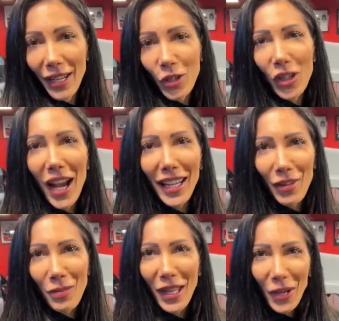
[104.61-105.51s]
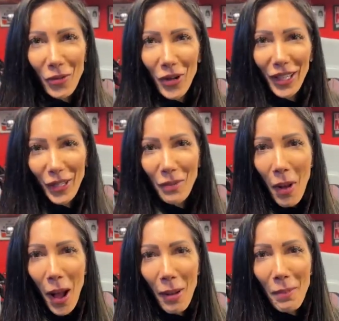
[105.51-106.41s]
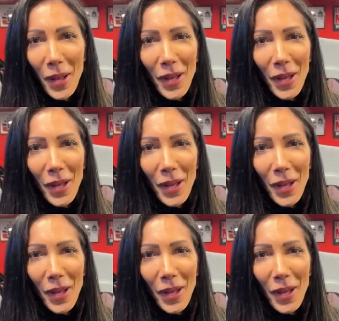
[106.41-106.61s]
It just kind of gives me like a really good pump.